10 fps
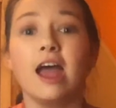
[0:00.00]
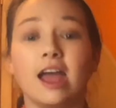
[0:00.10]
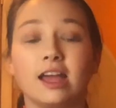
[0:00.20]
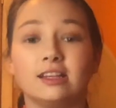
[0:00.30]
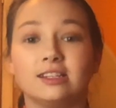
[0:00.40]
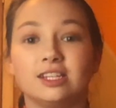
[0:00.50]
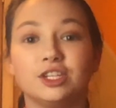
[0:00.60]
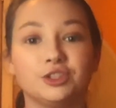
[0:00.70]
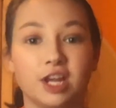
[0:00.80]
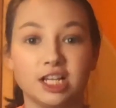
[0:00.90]
And
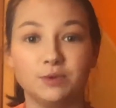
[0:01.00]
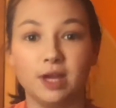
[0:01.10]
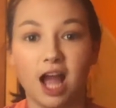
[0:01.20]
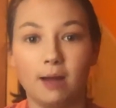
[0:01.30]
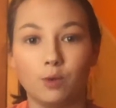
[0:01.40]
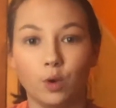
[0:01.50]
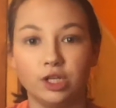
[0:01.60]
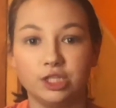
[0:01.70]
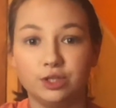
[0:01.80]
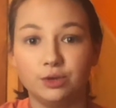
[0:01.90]
so next week I'm
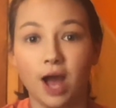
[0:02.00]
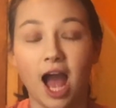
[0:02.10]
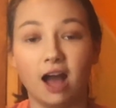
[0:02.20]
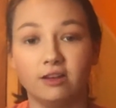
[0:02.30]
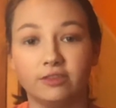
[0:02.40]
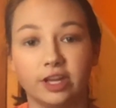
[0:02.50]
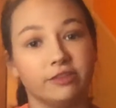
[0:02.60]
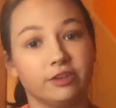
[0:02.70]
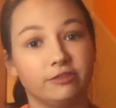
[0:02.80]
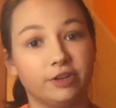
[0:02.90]
going to have a
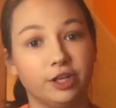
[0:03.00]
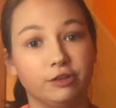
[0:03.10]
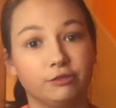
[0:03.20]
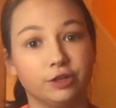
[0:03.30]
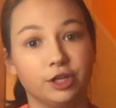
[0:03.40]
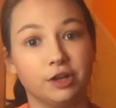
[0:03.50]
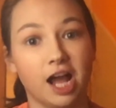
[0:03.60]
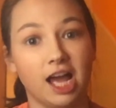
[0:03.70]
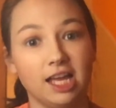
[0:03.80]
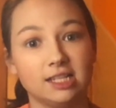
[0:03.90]
fun video for you
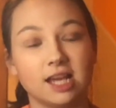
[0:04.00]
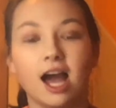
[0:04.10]
guys.